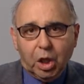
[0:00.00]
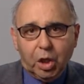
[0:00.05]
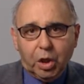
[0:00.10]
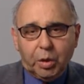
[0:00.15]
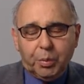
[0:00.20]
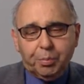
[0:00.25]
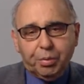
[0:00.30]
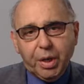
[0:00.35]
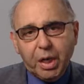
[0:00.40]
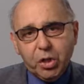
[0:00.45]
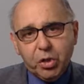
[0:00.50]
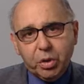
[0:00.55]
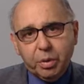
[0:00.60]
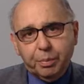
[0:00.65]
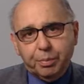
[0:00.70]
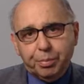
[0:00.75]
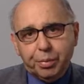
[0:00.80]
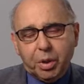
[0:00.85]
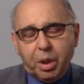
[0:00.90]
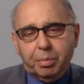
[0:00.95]
Depression
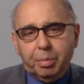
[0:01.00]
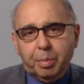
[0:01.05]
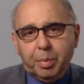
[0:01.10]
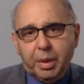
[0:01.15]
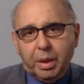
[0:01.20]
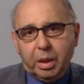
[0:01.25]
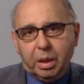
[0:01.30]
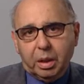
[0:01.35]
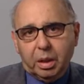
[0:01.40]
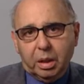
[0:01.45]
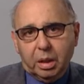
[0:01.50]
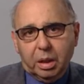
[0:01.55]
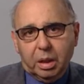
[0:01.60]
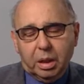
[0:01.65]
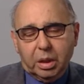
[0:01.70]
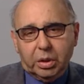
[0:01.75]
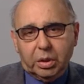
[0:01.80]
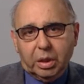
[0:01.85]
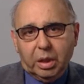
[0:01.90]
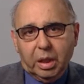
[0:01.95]
probably
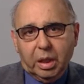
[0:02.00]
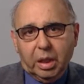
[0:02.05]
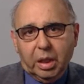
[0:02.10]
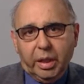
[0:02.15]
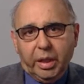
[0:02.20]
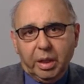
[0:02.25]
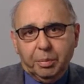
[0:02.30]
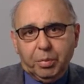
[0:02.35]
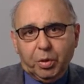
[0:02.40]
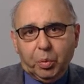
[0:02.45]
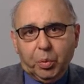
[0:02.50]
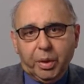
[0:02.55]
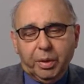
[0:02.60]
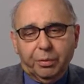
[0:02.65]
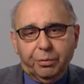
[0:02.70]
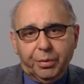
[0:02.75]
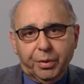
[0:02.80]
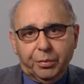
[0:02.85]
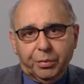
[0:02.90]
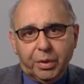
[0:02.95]
occurs in between
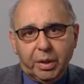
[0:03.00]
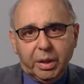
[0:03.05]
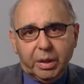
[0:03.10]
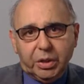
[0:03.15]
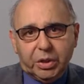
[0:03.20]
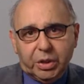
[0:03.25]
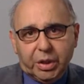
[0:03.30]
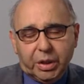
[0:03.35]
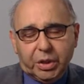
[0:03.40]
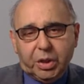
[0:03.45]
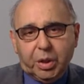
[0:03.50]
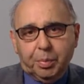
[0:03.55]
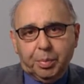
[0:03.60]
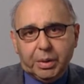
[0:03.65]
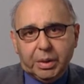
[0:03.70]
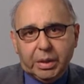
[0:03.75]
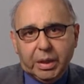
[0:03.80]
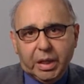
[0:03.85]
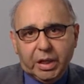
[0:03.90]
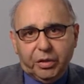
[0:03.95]
50 and 60
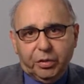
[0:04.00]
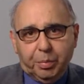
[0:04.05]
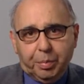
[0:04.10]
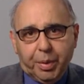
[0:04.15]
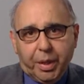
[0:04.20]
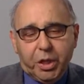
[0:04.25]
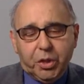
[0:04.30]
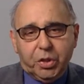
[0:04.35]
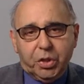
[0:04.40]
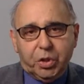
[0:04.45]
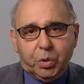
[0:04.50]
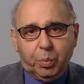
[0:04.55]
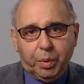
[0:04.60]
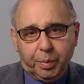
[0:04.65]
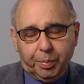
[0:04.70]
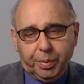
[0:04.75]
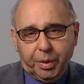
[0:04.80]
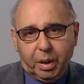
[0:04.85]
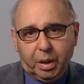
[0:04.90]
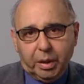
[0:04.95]
percent of patients
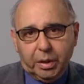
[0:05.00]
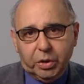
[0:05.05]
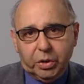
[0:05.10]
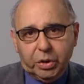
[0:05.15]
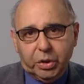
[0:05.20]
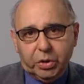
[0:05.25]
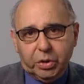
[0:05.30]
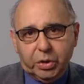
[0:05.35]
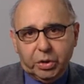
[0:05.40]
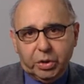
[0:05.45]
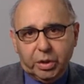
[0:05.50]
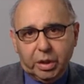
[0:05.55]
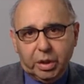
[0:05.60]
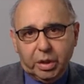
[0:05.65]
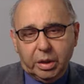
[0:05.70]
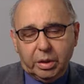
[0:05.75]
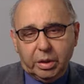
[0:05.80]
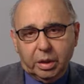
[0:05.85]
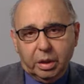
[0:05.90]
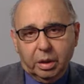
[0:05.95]
with Parkinson's
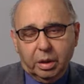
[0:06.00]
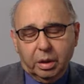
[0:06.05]
disease.